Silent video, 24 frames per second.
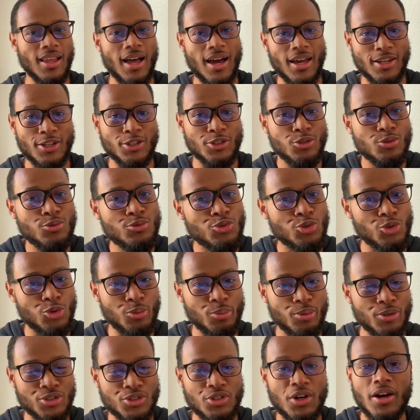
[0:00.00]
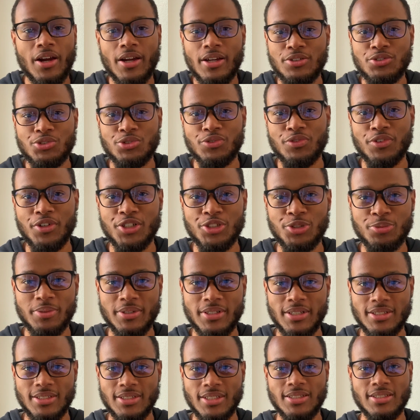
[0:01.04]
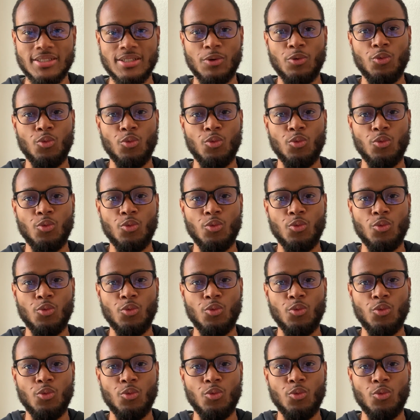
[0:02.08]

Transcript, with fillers: lot of YouTubers are introverts because it's a